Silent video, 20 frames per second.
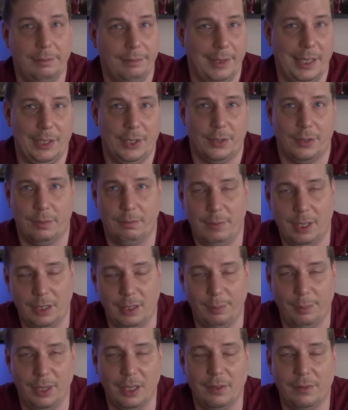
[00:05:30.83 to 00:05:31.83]
They just get
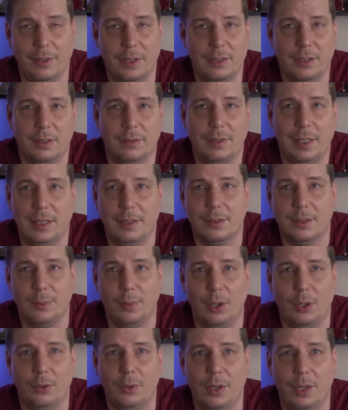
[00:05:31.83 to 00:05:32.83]
the benefits of that
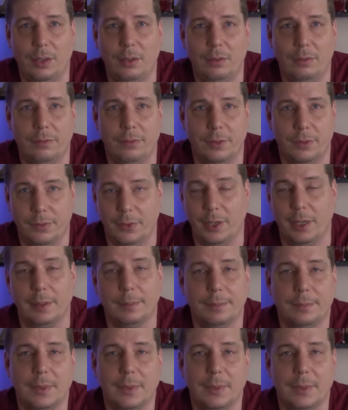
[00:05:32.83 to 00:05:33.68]
smaller node for free.